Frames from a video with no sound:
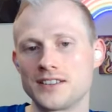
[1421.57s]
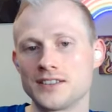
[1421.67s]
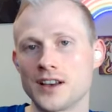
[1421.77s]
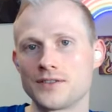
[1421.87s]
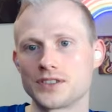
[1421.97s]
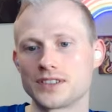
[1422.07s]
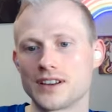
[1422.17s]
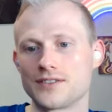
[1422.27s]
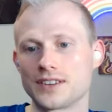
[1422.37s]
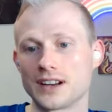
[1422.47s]
love
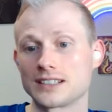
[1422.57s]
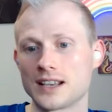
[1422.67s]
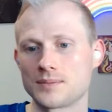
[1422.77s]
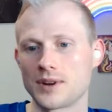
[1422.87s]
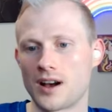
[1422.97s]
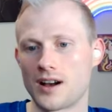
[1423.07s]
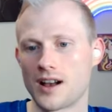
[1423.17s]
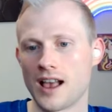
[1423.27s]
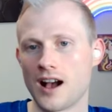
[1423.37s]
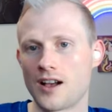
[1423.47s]
yourself and accept
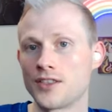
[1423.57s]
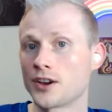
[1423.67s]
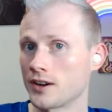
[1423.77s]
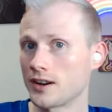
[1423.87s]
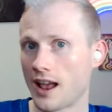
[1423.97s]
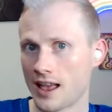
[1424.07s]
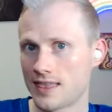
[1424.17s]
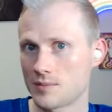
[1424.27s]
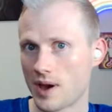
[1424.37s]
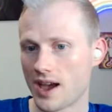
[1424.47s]
the good
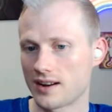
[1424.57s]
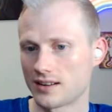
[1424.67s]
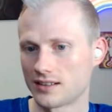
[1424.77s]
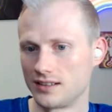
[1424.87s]
and the bad